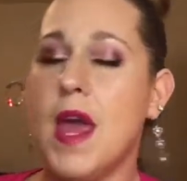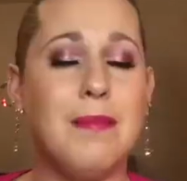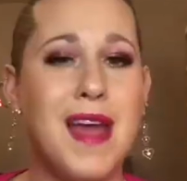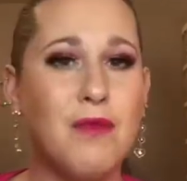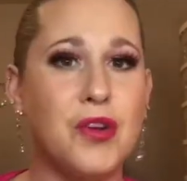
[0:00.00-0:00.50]
I'm
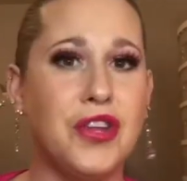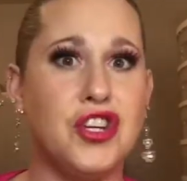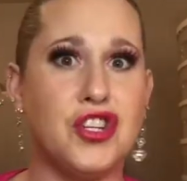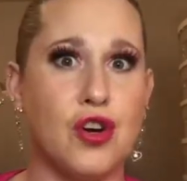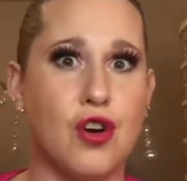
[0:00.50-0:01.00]
not really
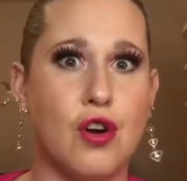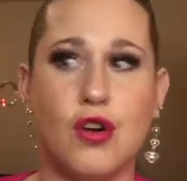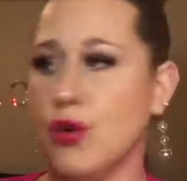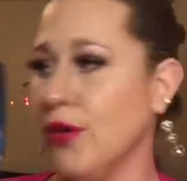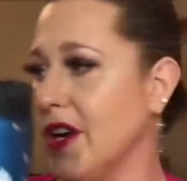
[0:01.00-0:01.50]
sure
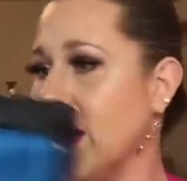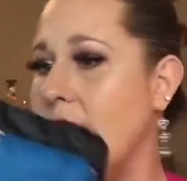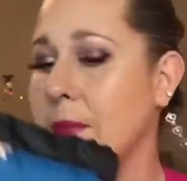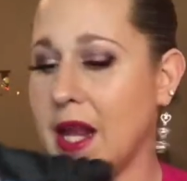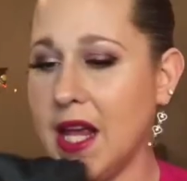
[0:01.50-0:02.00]
who the
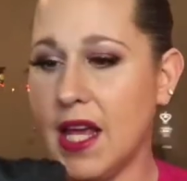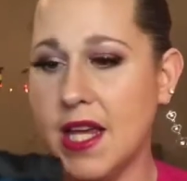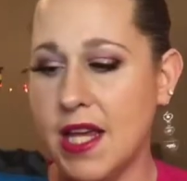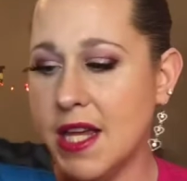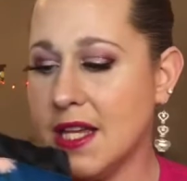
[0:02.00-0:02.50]
company
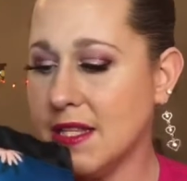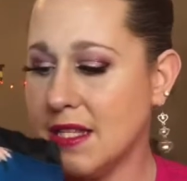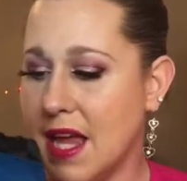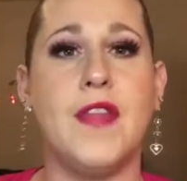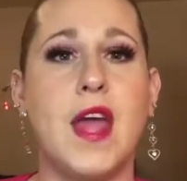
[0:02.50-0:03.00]
is.
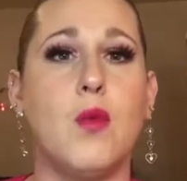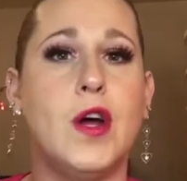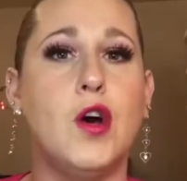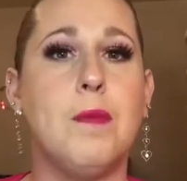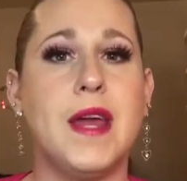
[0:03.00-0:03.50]
They
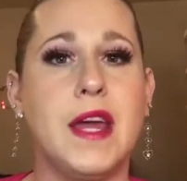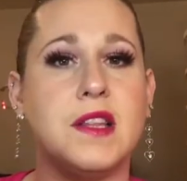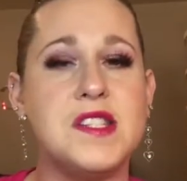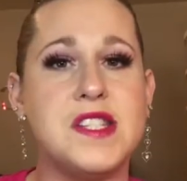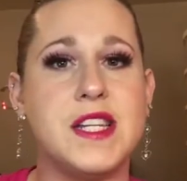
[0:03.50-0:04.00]
will be
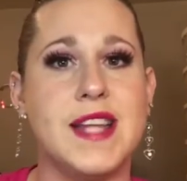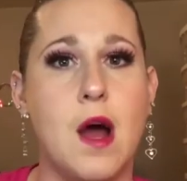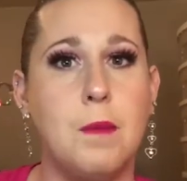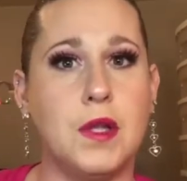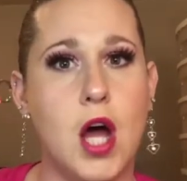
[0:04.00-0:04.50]
listed
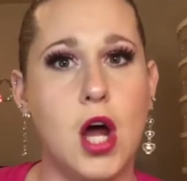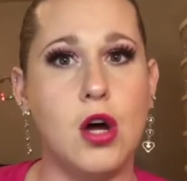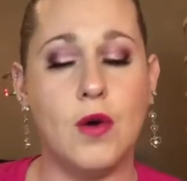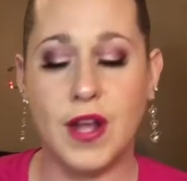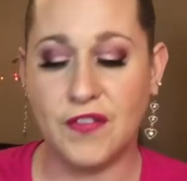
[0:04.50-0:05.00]
down
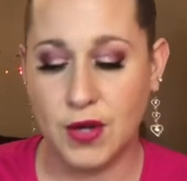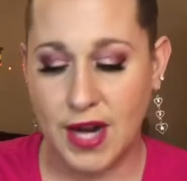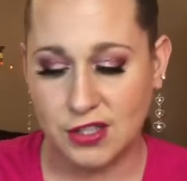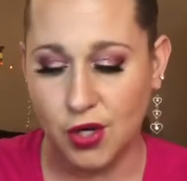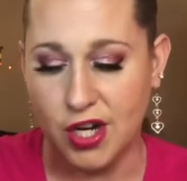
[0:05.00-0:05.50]
below if you
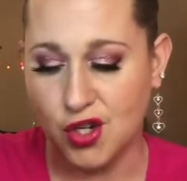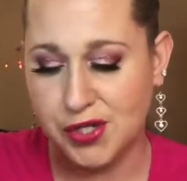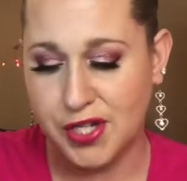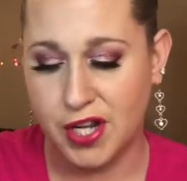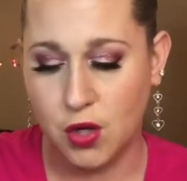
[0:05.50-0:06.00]
guys are
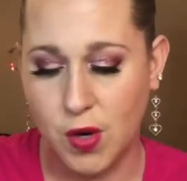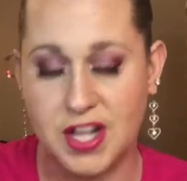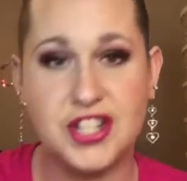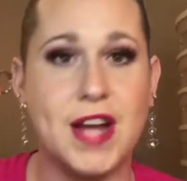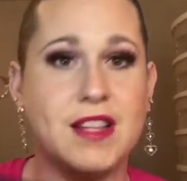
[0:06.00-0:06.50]
interested in going to
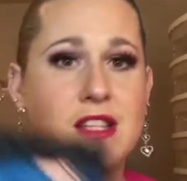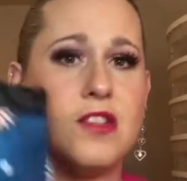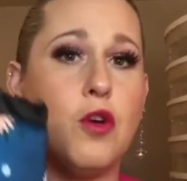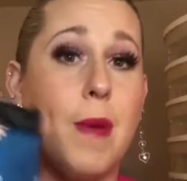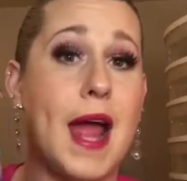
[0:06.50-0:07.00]
check this
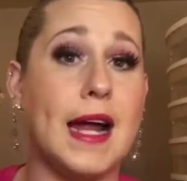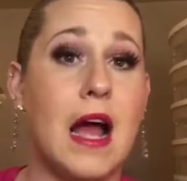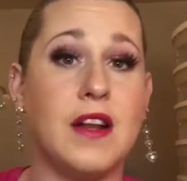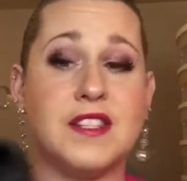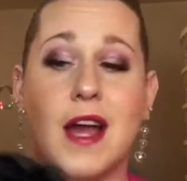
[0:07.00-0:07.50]
little bag
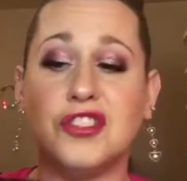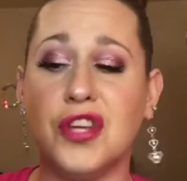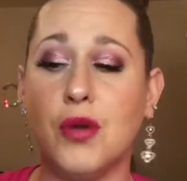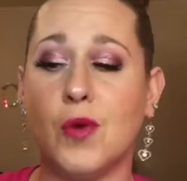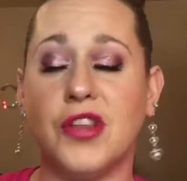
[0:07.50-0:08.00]
out. It's
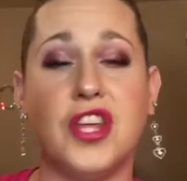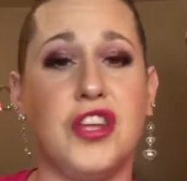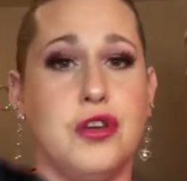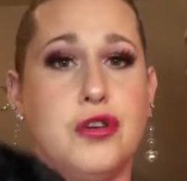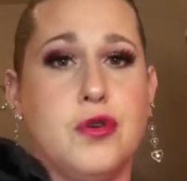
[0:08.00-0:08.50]
actually really
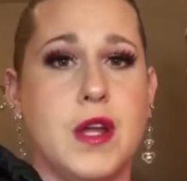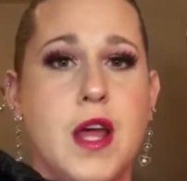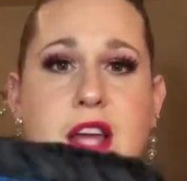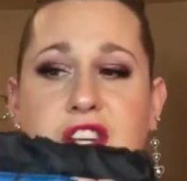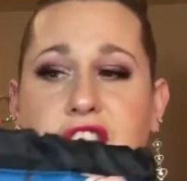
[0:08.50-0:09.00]
cute.
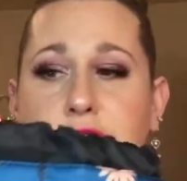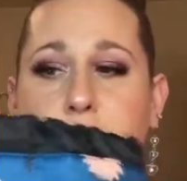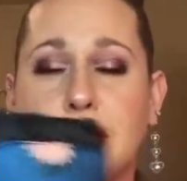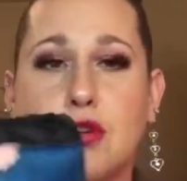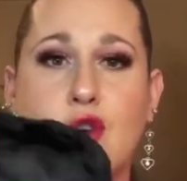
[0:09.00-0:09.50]
It's a cute
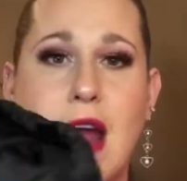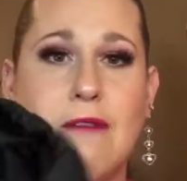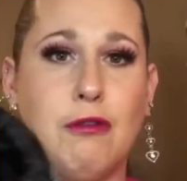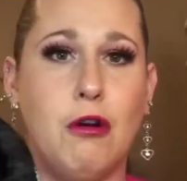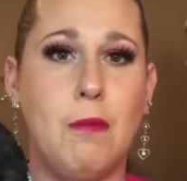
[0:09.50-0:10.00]
little
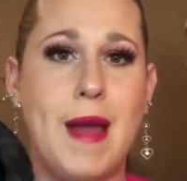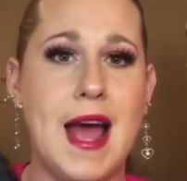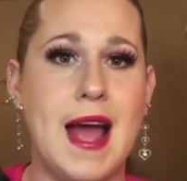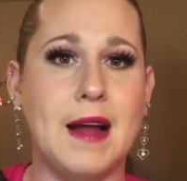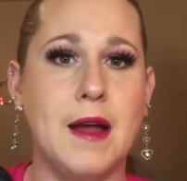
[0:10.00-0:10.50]
travel
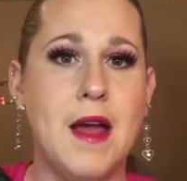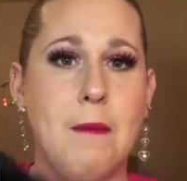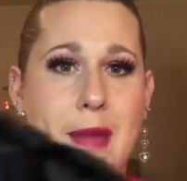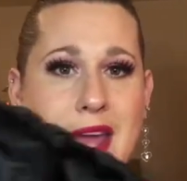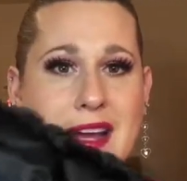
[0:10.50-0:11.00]
bag,
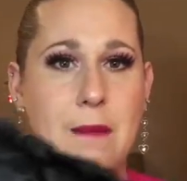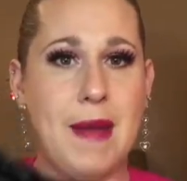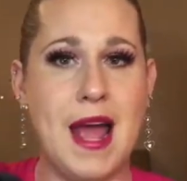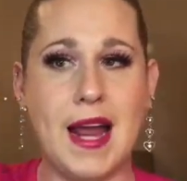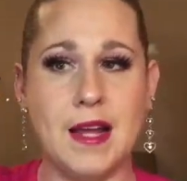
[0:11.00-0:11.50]
makeup
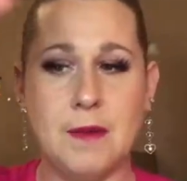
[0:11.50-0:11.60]
bag.